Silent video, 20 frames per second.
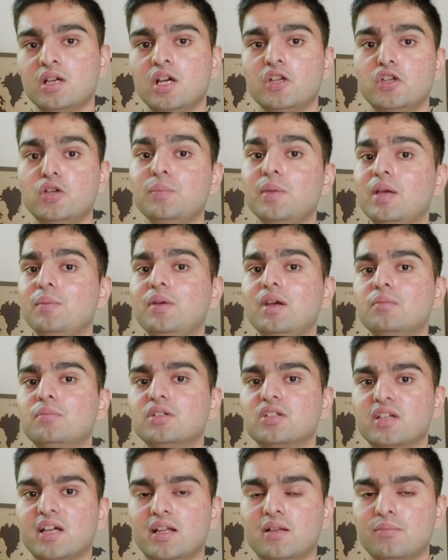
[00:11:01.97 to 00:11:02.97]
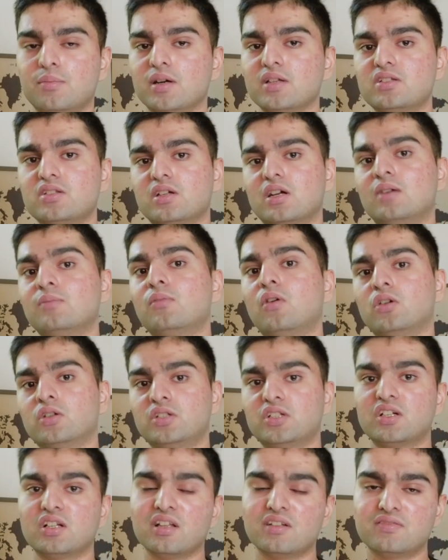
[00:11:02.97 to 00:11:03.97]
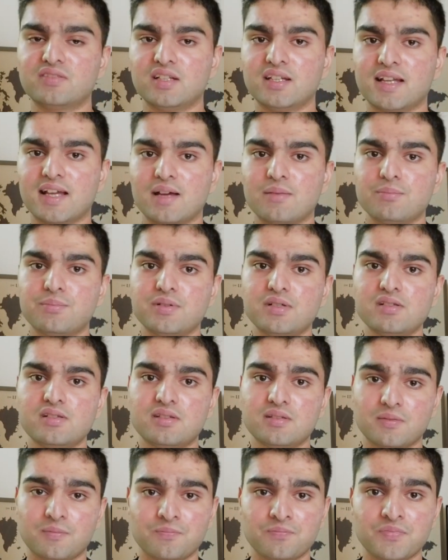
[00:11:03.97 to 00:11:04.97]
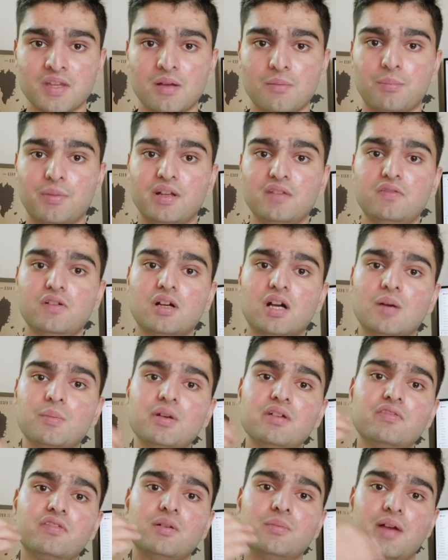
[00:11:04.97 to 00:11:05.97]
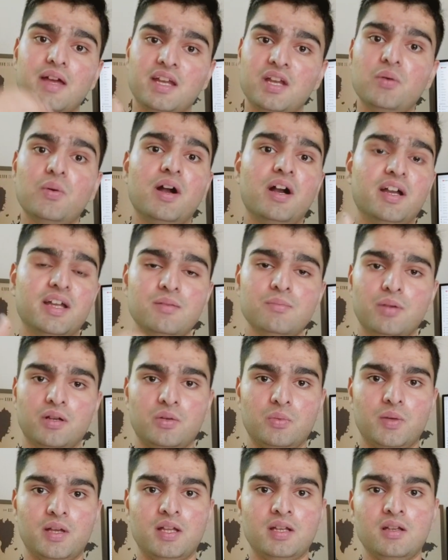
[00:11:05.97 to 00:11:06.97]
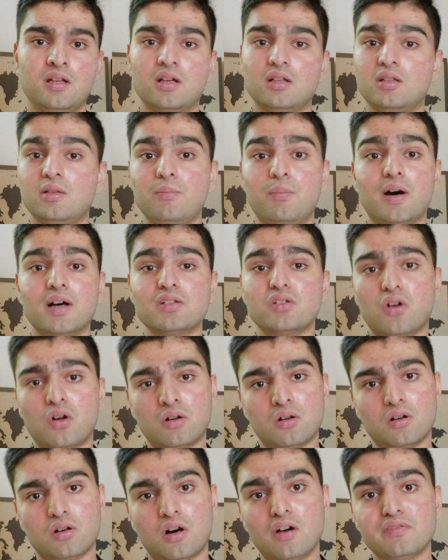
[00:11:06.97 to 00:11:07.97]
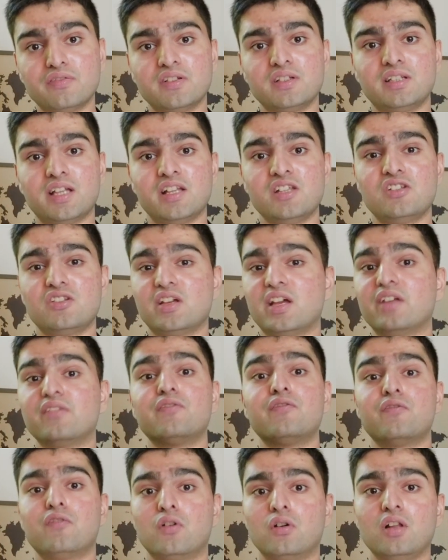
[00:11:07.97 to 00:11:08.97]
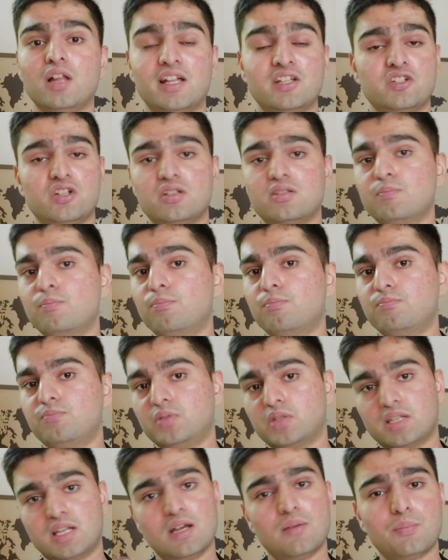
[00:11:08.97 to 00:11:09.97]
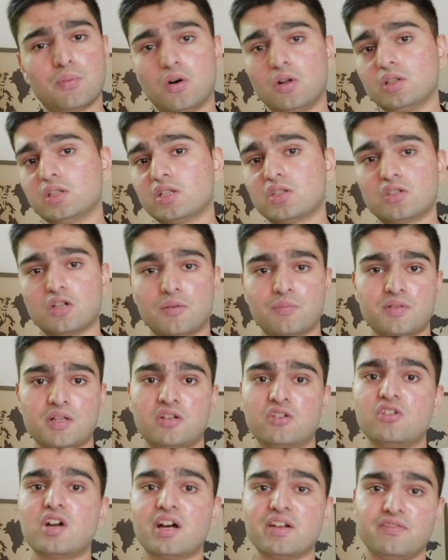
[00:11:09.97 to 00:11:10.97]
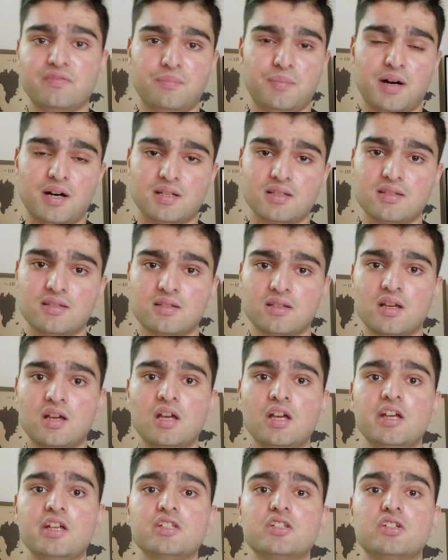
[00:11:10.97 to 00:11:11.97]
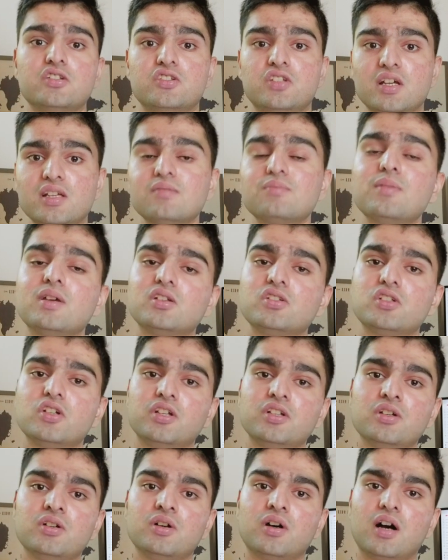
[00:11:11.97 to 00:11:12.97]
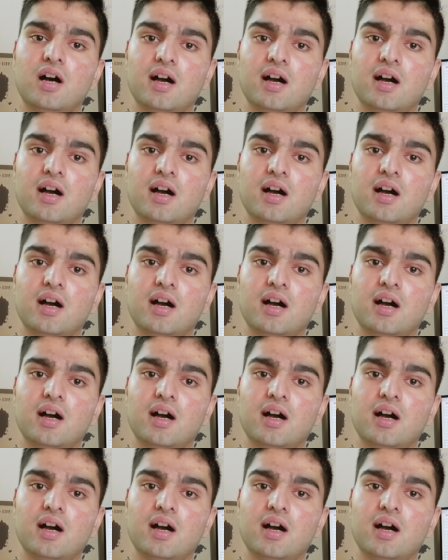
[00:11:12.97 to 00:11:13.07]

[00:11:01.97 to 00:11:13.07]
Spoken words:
you may be able to get a bus to come onto Clifton campus. But if you're coming from anywhere in between, the bus often tends to get full and just skip all the stops and drive past. So just make sure you